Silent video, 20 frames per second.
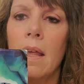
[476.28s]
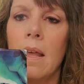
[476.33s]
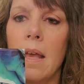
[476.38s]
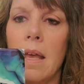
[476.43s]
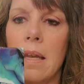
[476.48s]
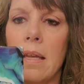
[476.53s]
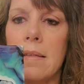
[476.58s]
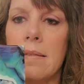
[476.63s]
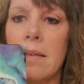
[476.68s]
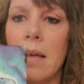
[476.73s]

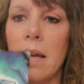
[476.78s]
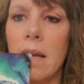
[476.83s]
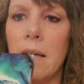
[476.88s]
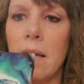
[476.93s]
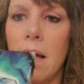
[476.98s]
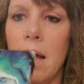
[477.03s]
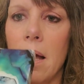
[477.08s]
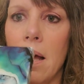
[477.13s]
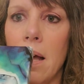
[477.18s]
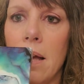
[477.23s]
and it's got a
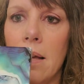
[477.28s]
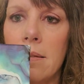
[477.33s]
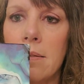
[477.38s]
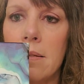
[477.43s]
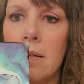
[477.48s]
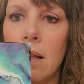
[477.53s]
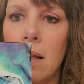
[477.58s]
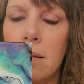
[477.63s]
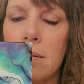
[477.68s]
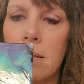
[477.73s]
nice
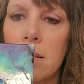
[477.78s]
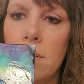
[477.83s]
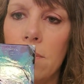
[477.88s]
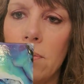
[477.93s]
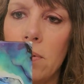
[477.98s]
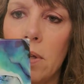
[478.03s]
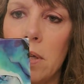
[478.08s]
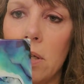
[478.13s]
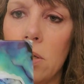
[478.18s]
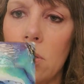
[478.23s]
glossy
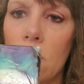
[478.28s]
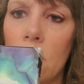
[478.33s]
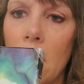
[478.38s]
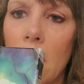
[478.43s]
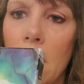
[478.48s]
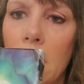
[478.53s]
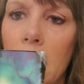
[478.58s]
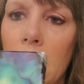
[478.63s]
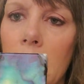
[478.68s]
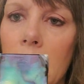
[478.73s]
finish
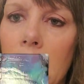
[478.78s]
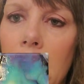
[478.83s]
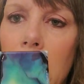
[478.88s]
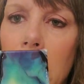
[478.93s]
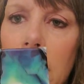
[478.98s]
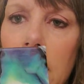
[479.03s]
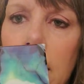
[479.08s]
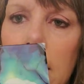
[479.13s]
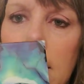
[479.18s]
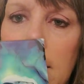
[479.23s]
on it,
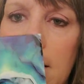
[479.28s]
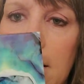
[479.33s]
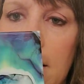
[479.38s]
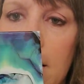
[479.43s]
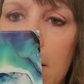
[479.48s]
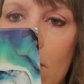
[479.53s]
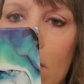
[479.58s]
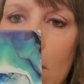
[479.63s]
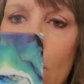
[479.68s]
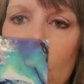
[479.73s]
and it's
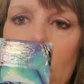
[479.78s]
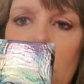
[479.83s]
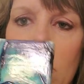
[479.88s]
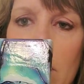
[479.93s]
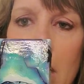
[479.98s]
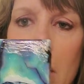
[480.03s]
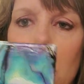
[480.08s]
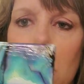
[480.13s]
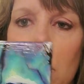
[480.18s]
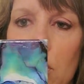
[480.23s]
one of
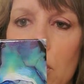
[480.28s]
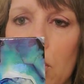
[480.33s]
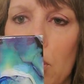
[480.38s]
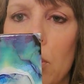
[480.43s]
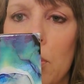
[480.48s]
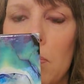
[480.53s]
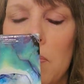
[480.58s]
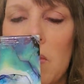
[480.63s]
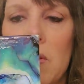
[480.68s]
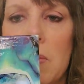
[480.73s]
my
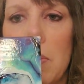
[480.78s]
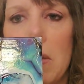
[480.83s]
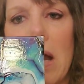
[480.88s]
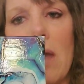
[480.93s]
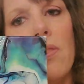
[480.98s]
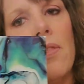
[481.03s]
blooms, but I